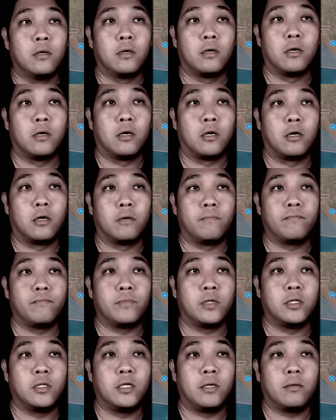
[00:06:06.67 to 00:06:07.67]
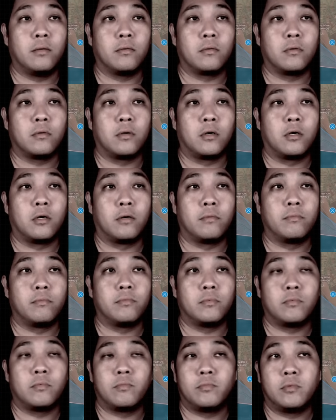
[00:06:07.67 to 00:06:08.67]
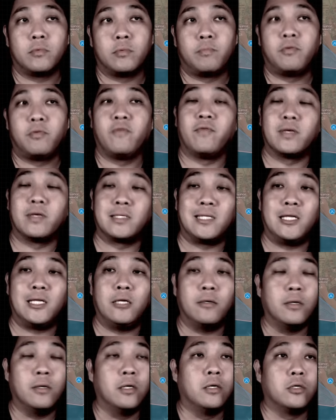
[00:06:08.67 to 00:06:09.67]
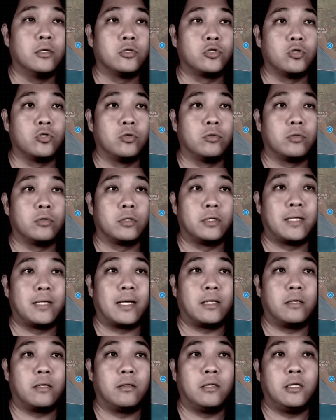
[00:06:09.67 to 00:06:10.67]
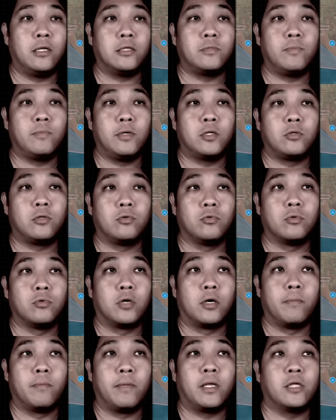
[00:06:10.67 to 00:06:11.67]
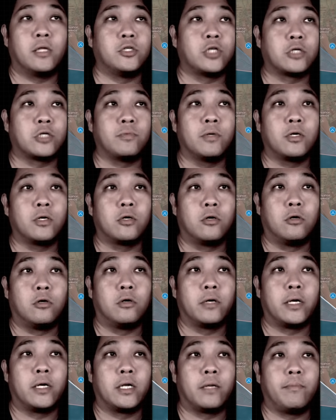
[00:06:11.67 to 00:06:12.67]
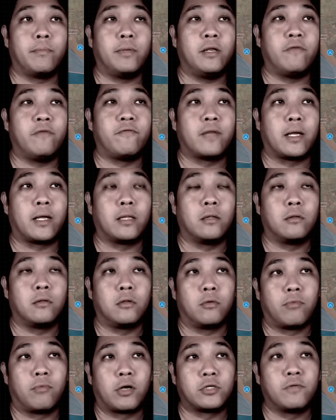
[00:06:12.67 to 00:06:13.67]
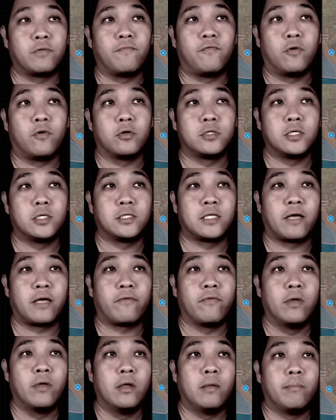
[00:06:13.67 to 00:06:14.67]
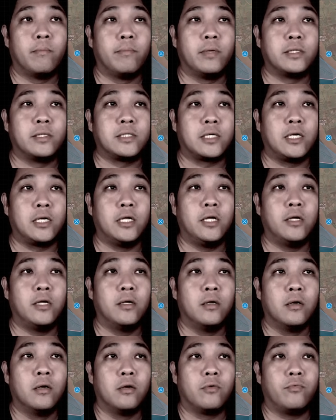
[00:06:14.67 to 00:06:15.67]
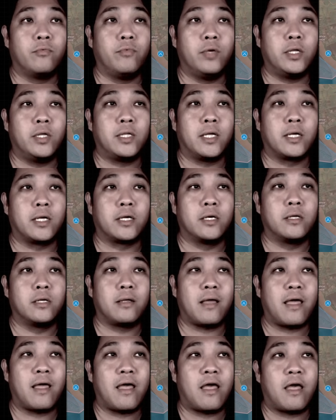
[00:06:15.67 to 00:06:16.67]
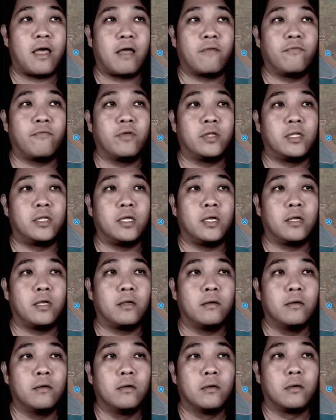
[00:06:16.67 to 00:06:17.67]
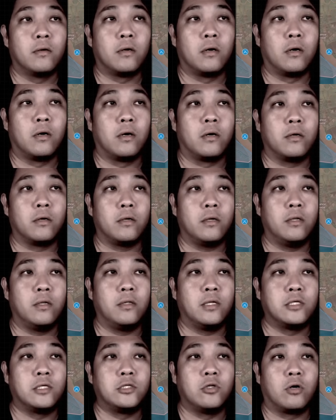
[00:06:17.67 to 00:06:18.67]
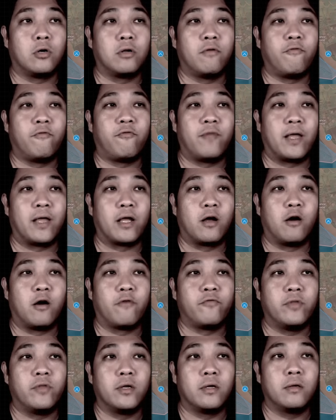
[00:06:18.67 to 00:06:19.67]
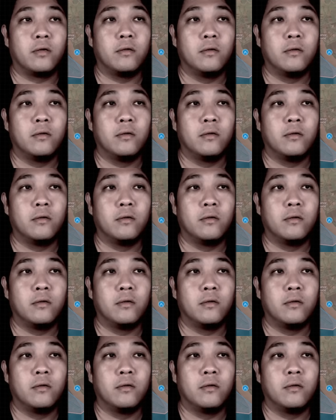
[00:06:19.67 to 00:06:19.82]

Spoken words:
the day previously. So that leads me to make a judgment call, and I believe that the Russian forces have basically retaken everything in this northern flank of the